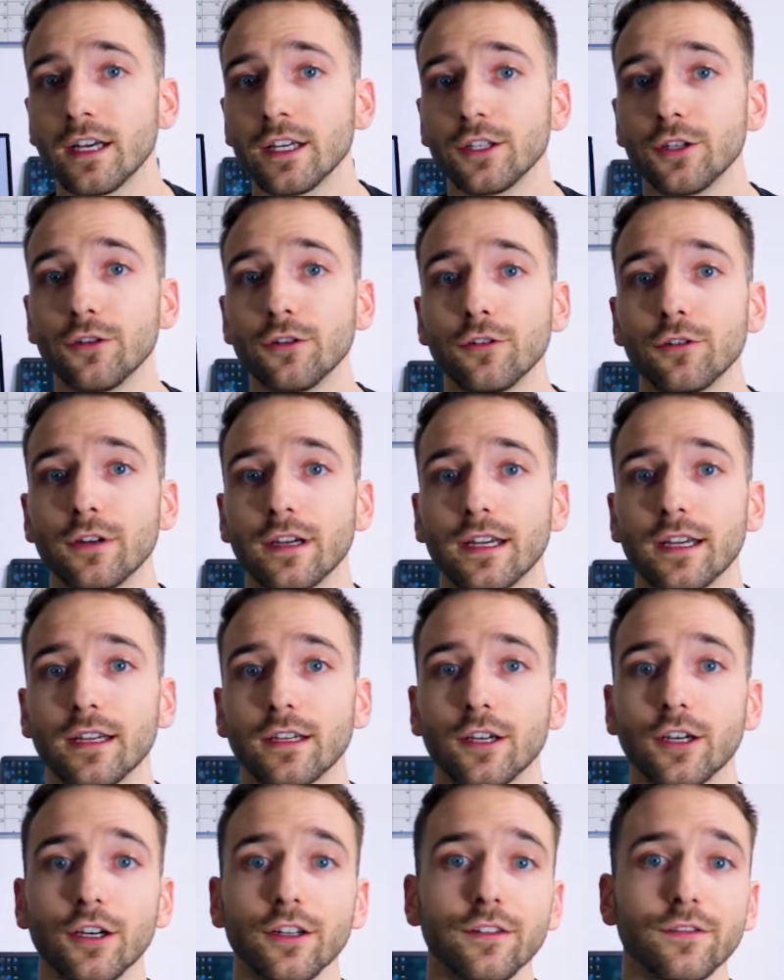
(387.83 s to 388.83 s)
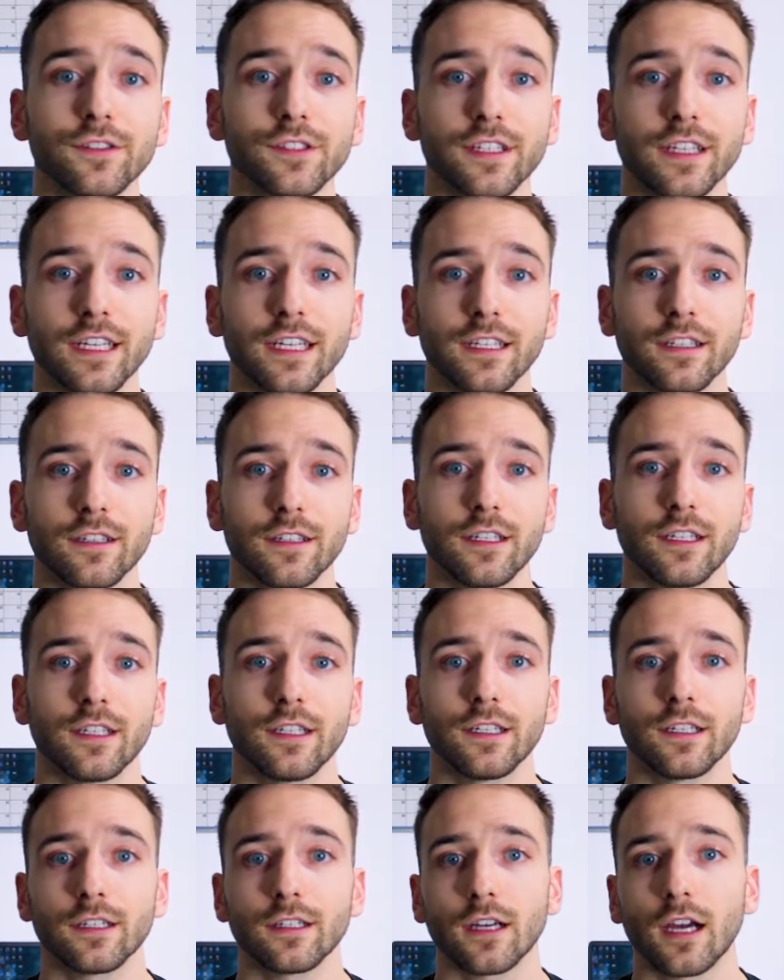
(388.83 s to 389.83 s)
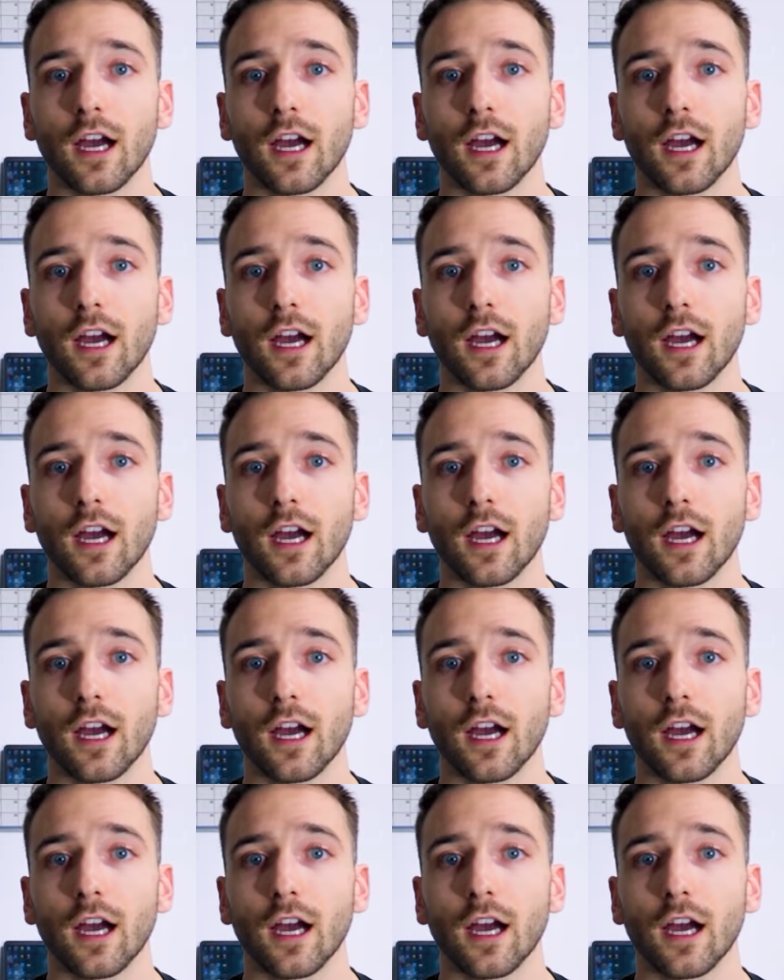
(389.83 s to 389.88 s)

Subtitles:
you could have seen the